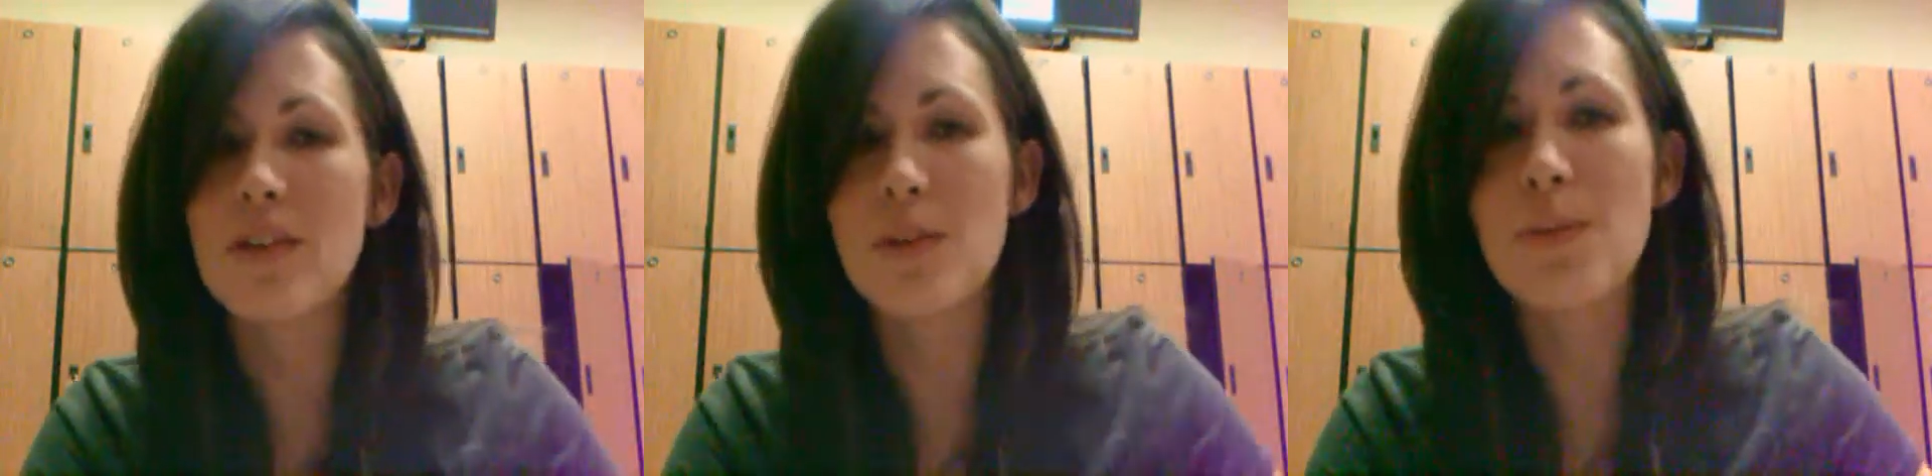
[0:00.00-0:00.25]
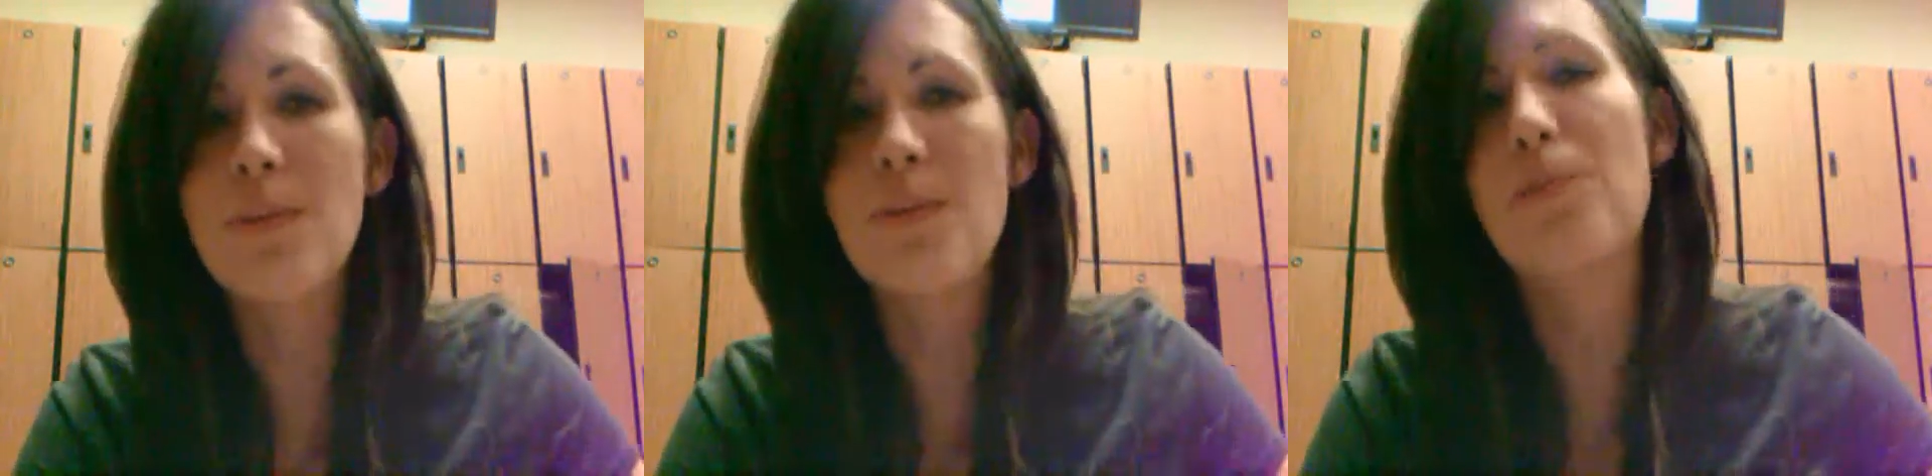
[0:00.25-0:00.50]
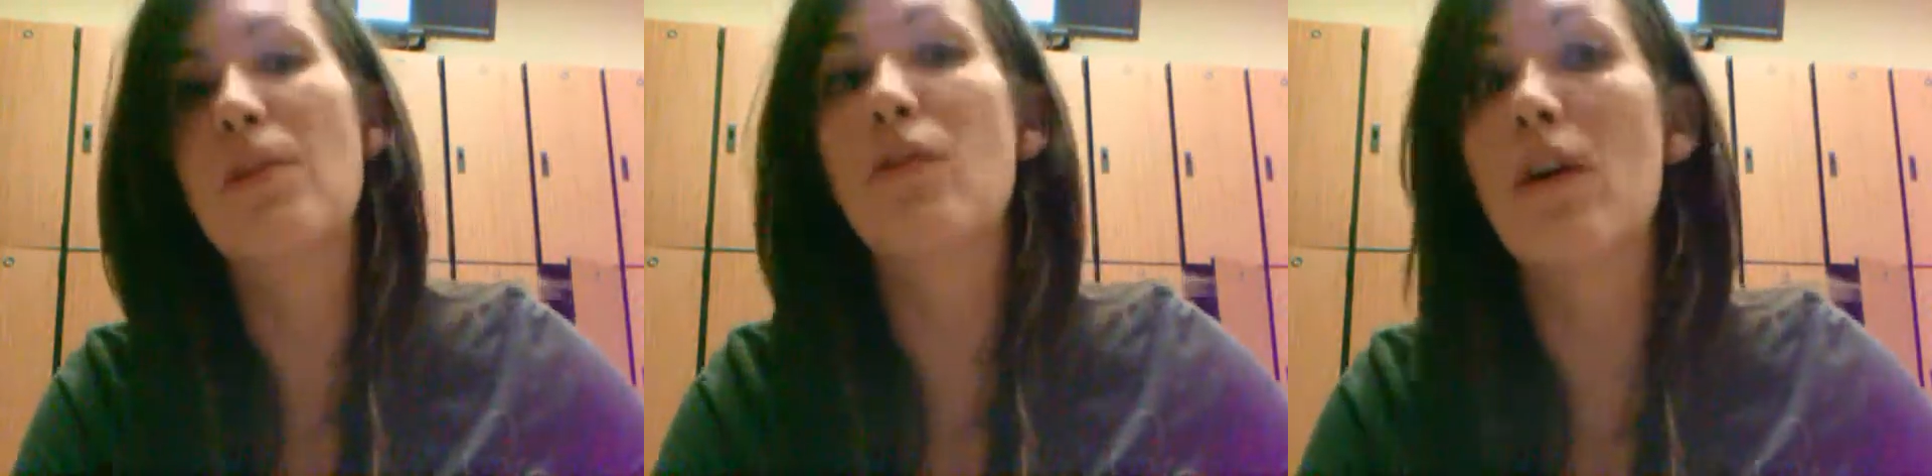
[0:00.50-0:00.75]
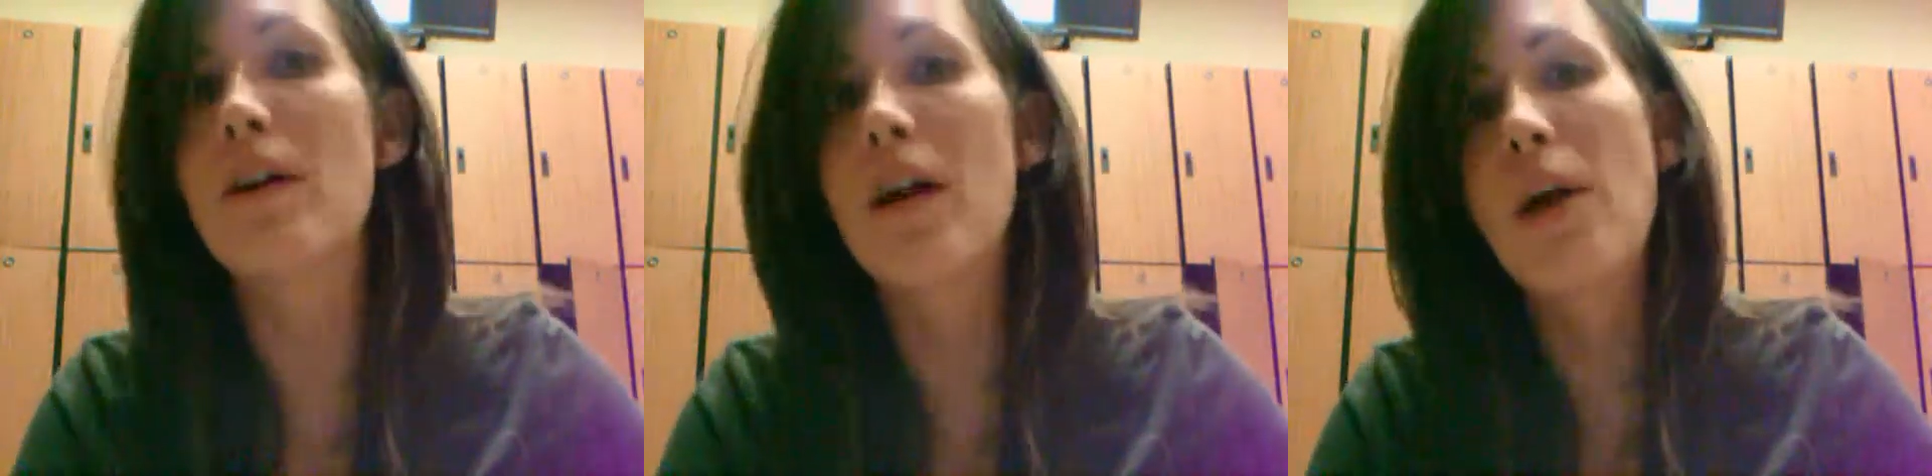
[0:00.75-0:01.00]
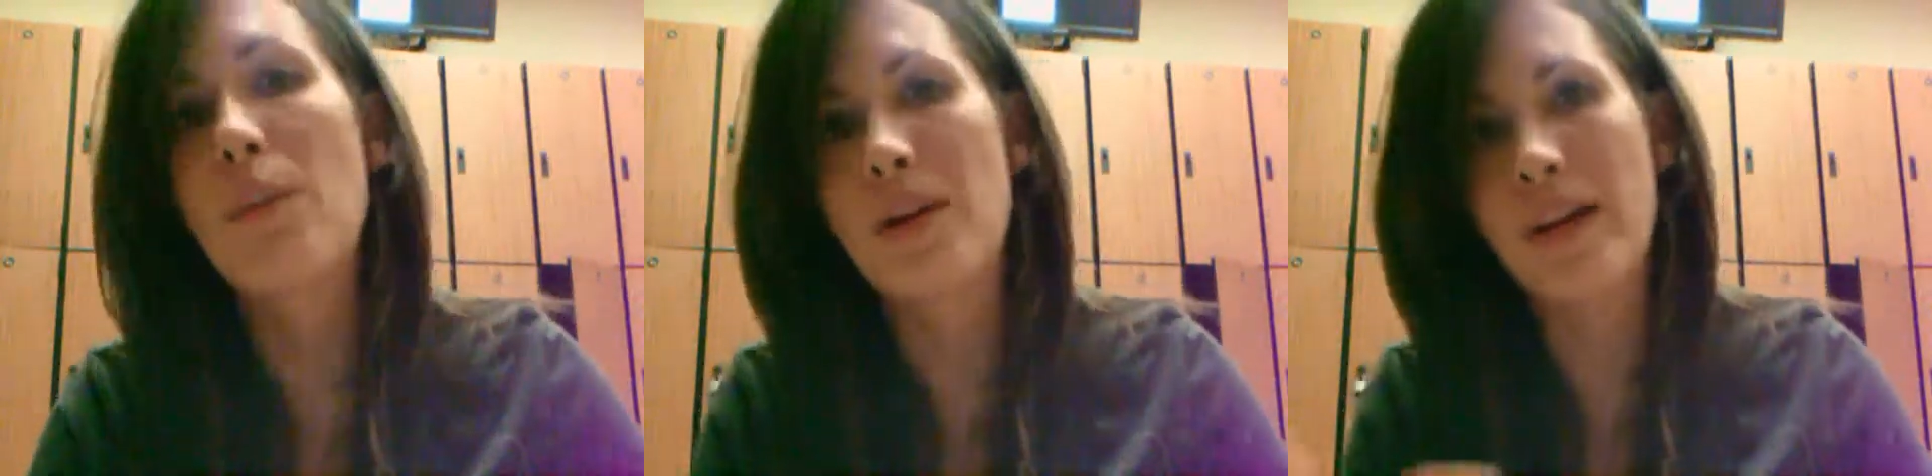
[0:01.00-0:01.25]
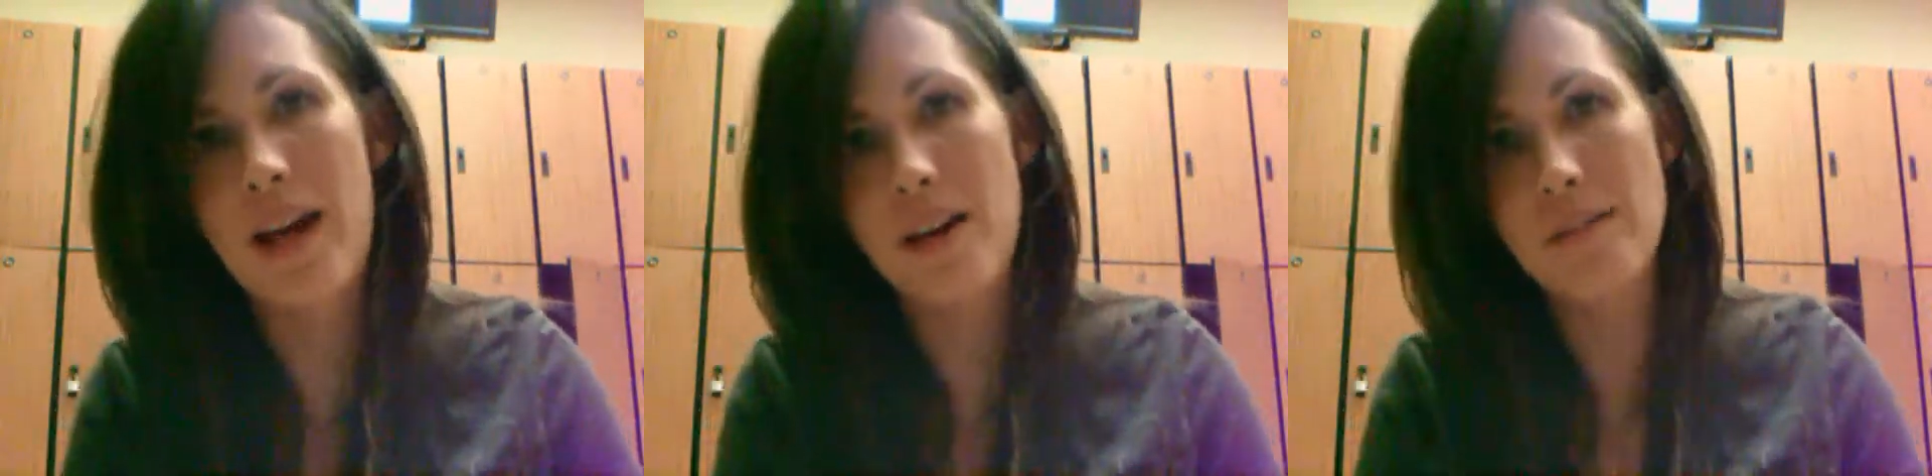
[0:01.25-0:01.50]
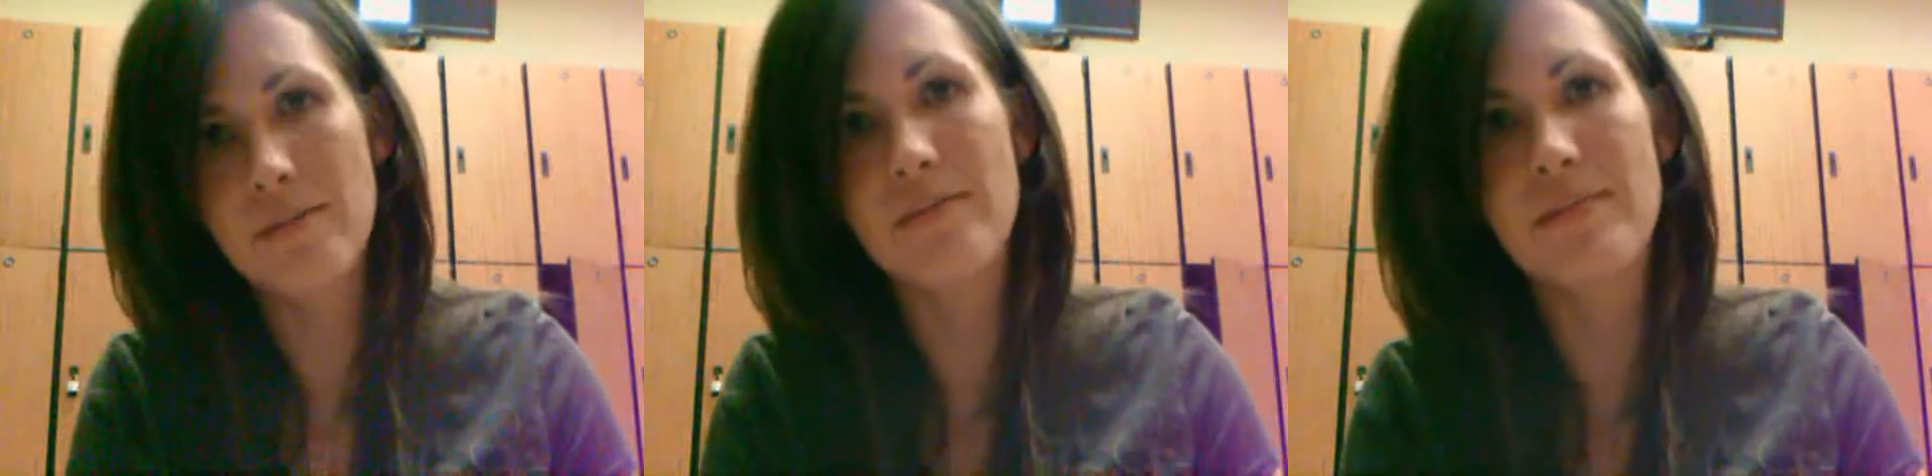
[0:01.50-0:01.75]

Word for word: ado, before I work out,